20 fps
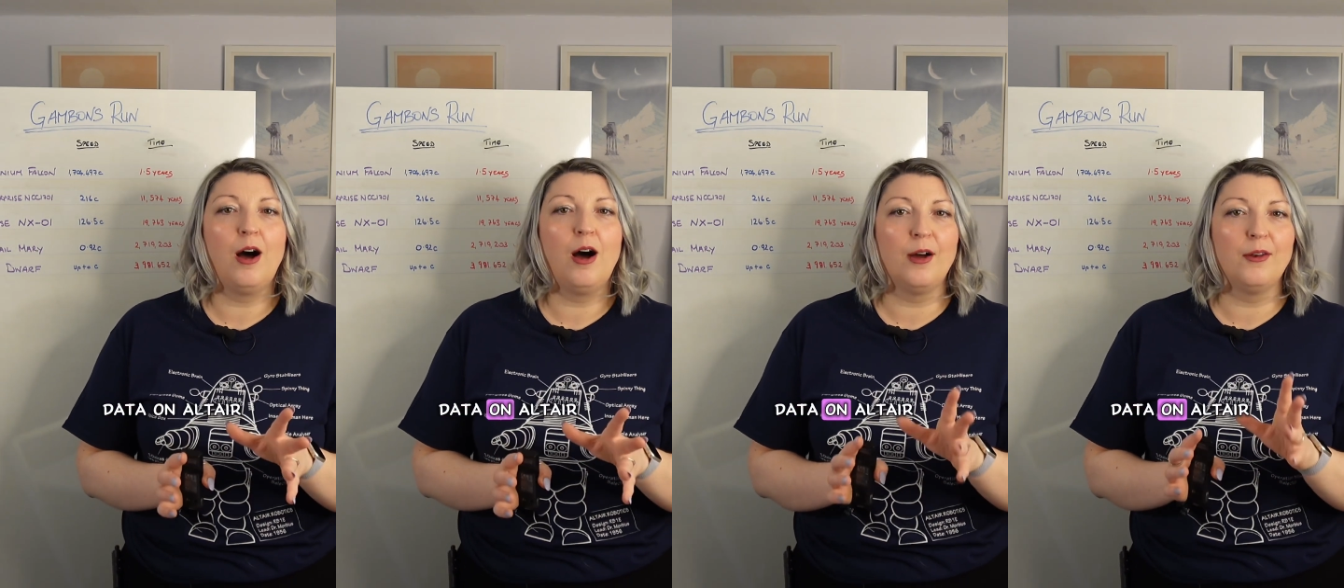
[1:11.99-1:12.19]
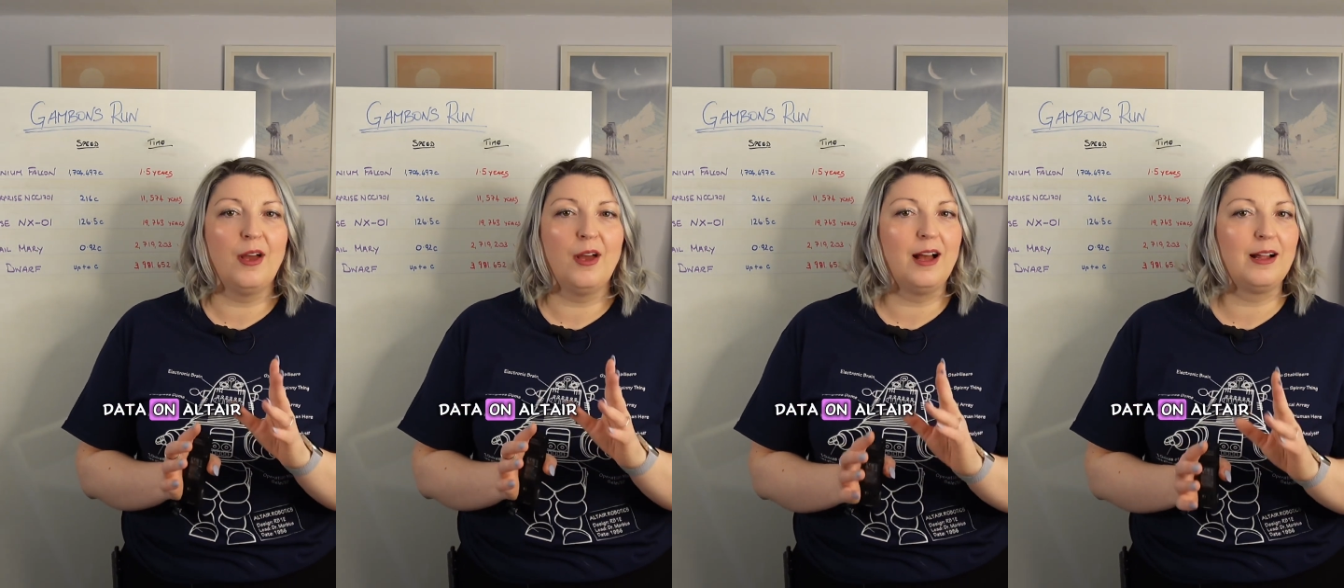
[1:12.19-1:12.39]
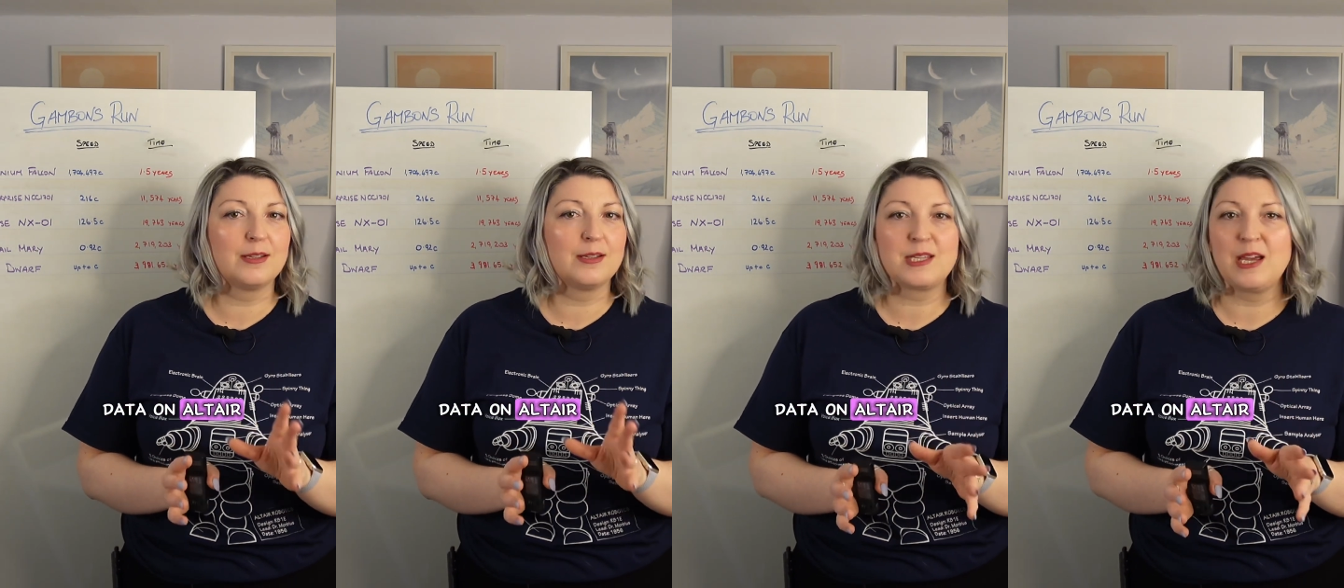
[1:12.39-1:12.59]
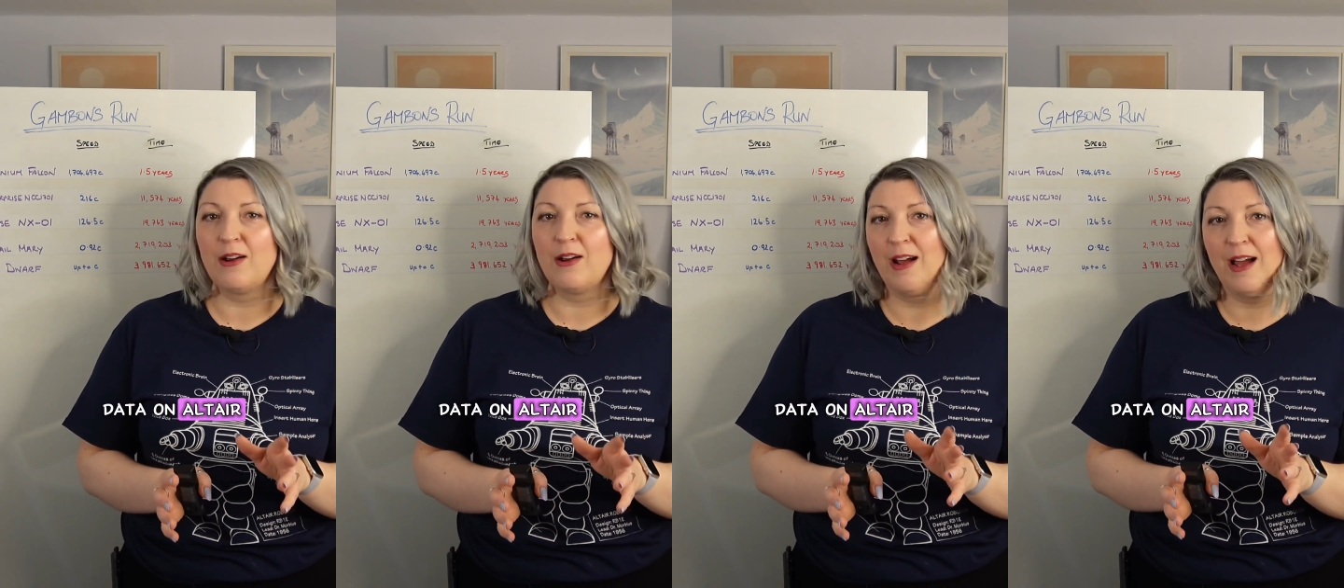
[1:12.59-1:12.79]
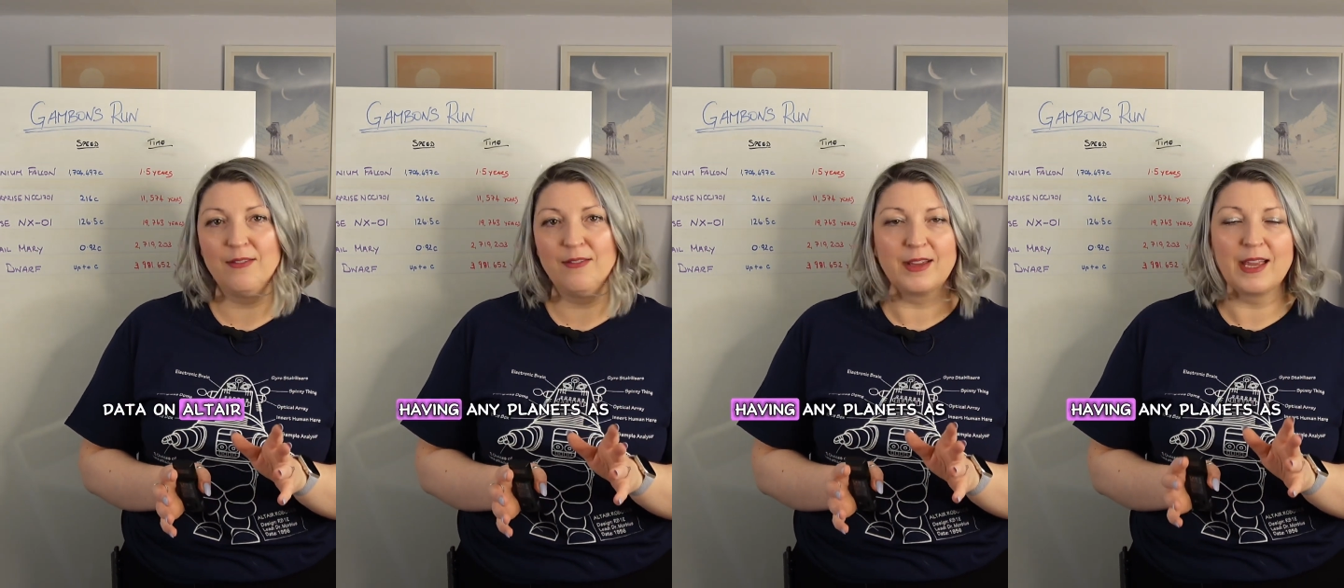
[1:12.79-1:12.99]
on
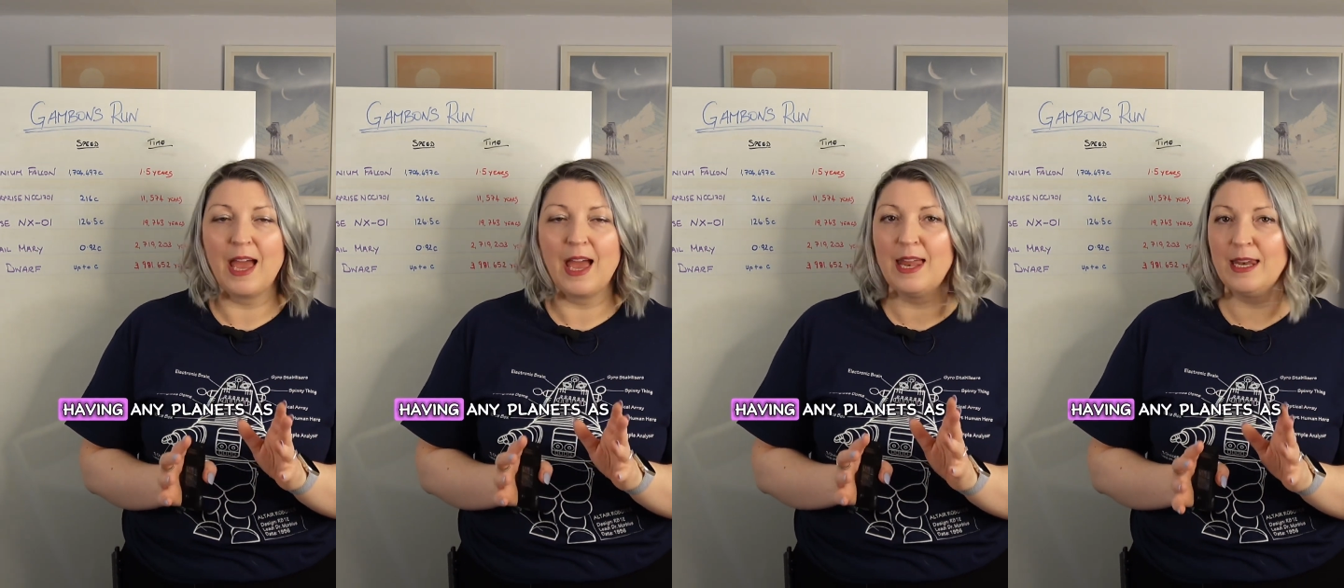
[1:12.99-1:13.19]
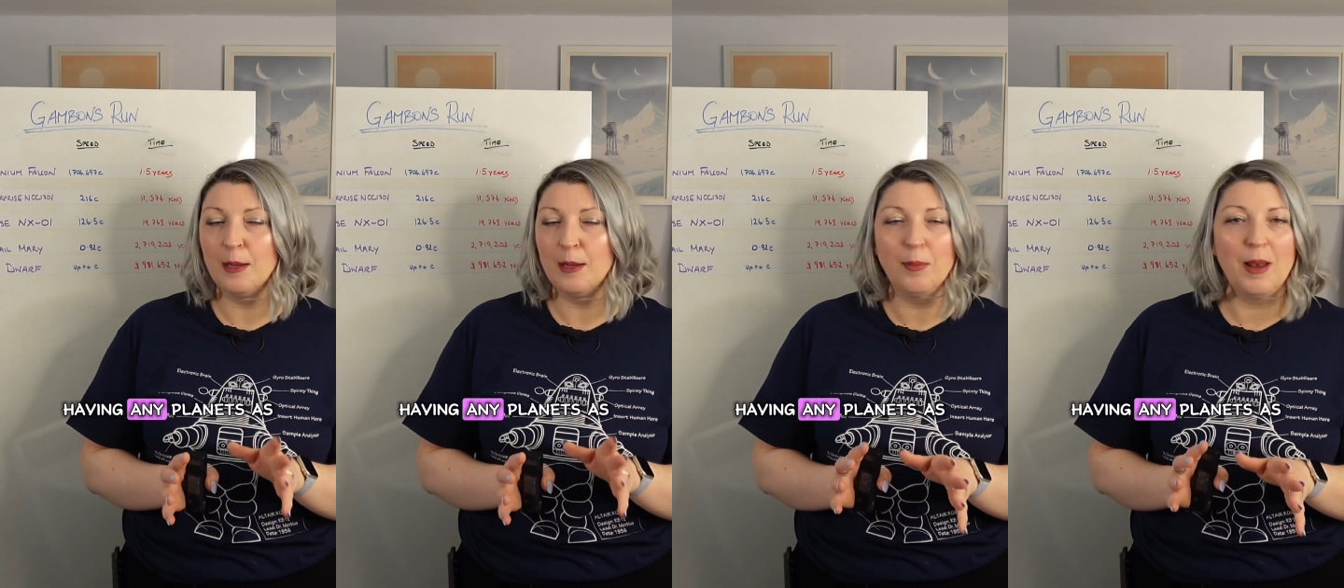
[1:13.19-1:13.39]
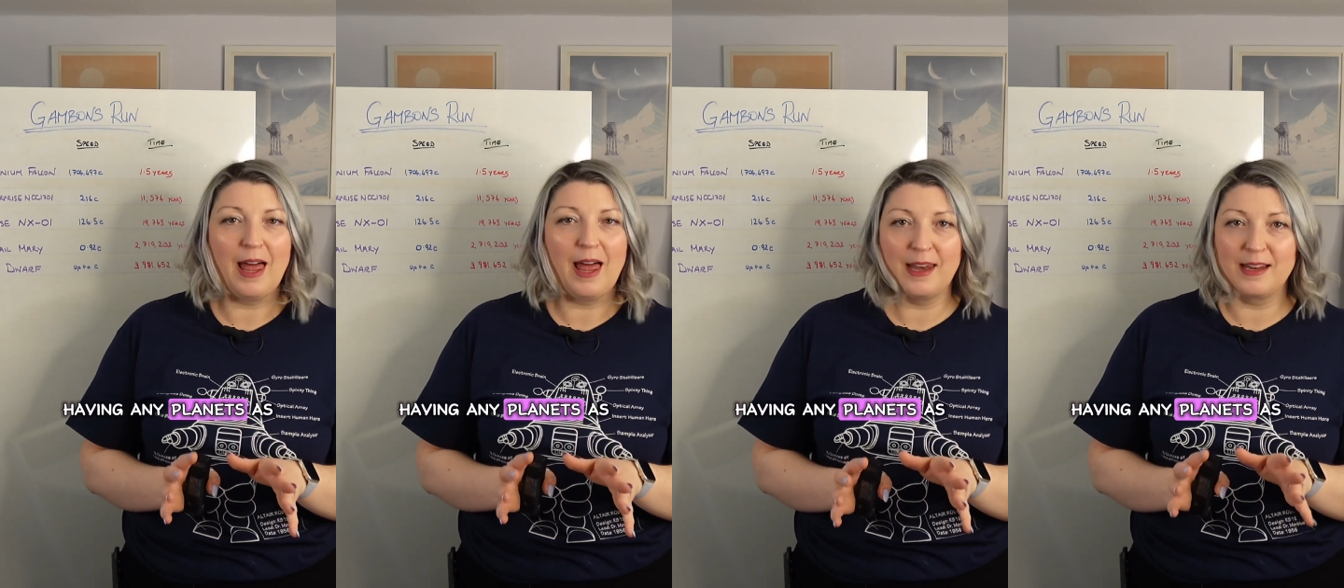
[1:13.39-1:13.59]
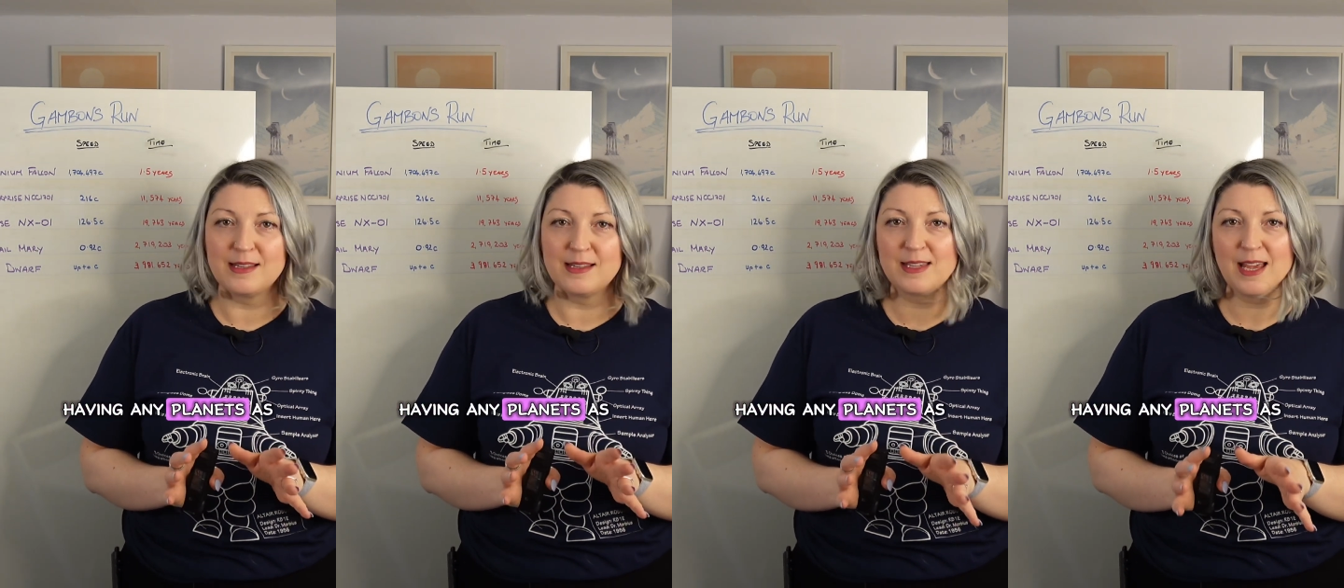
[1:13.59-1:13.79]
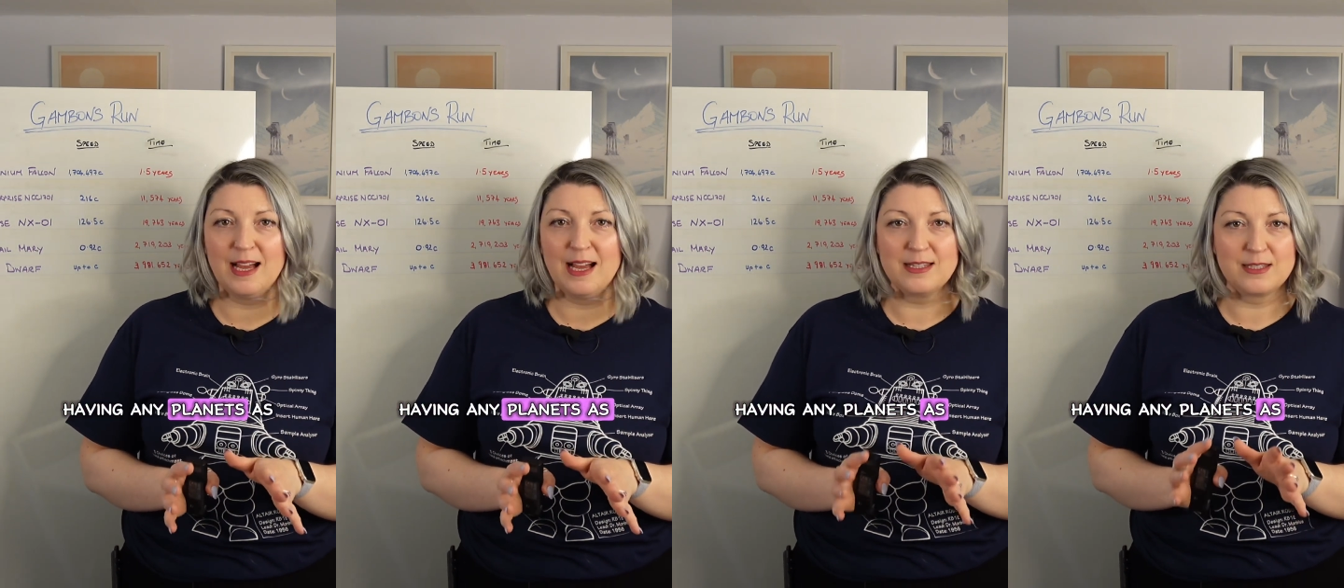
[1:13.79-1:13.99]
Altair having any
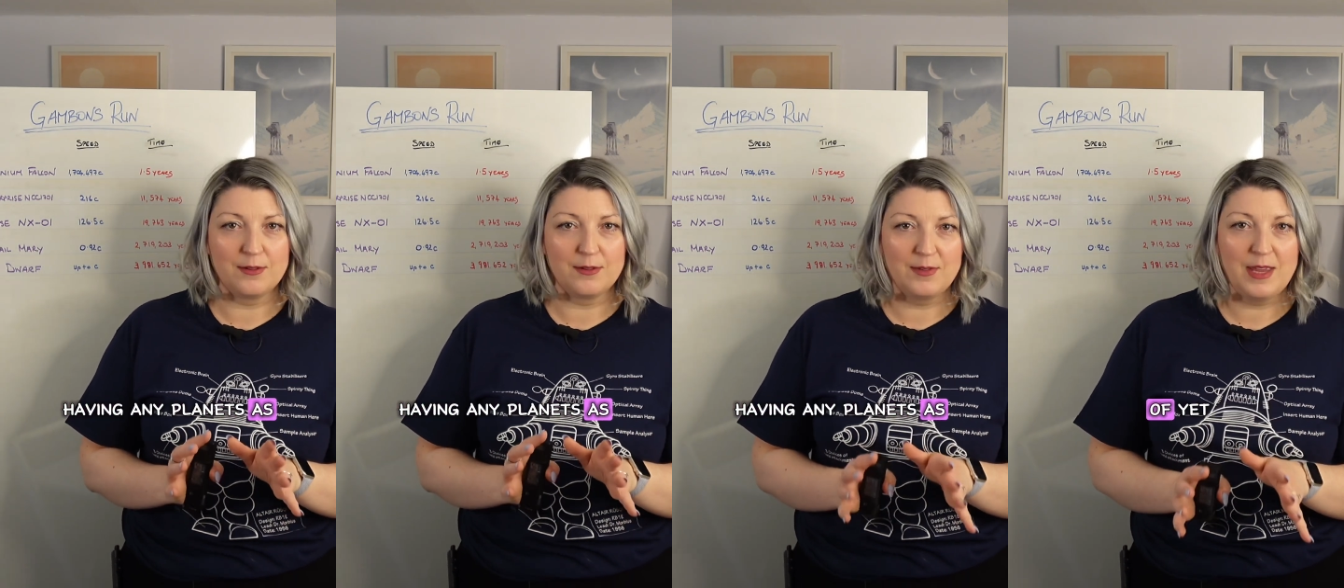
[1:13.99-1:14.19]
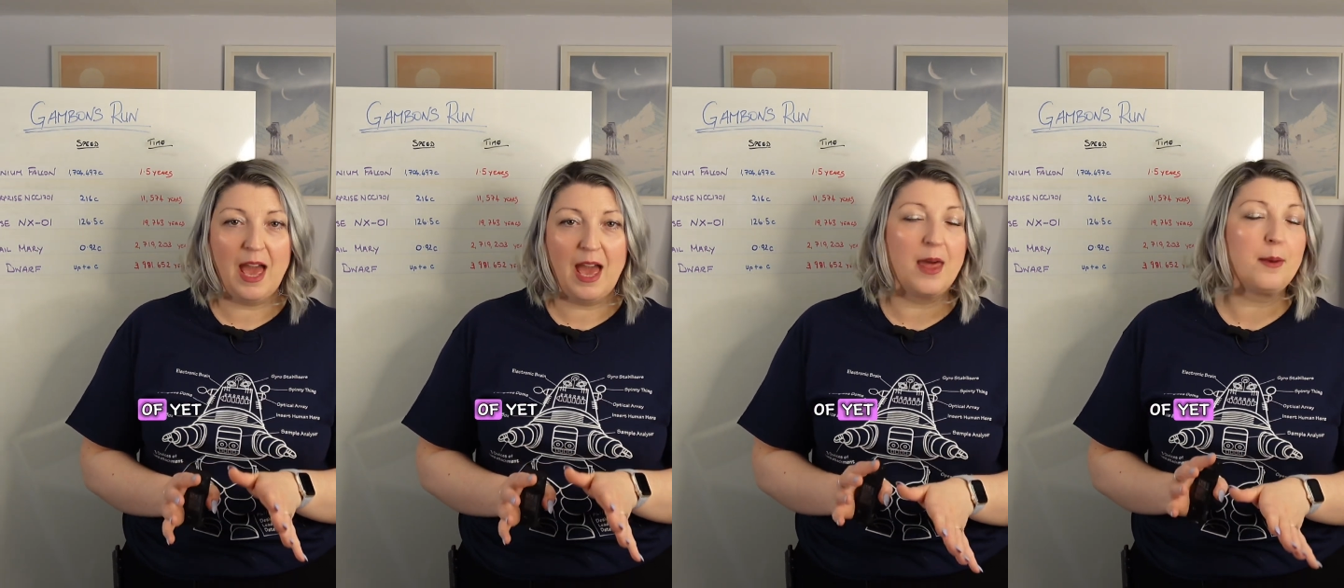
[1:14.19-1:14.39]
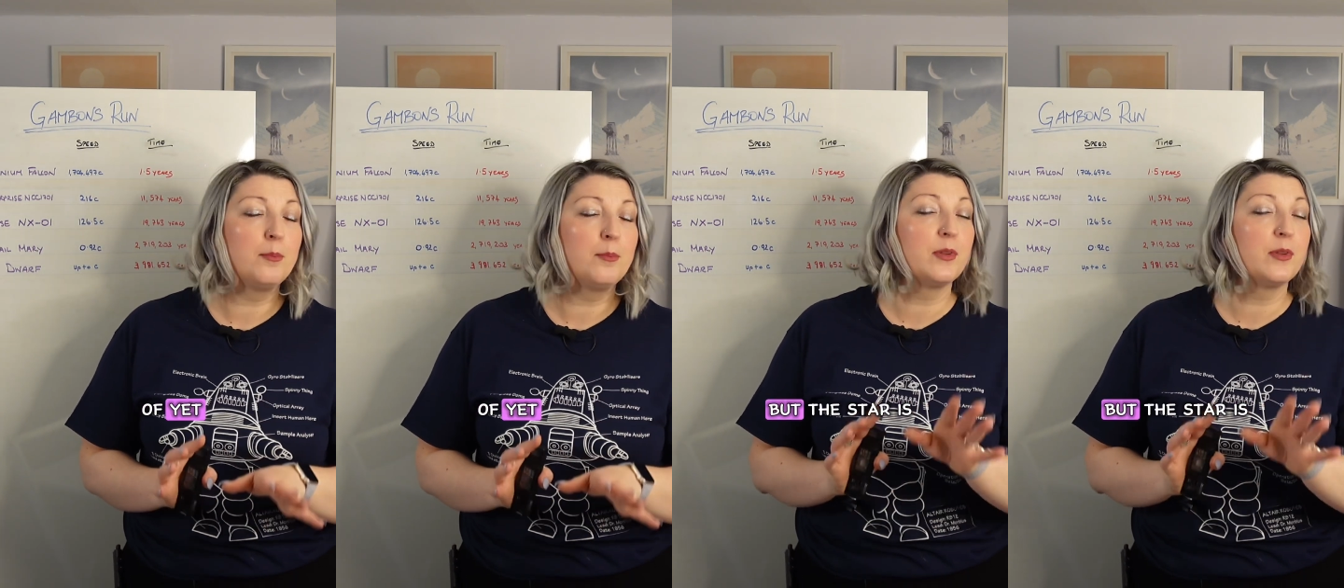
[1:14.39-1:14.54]
planets as of yet,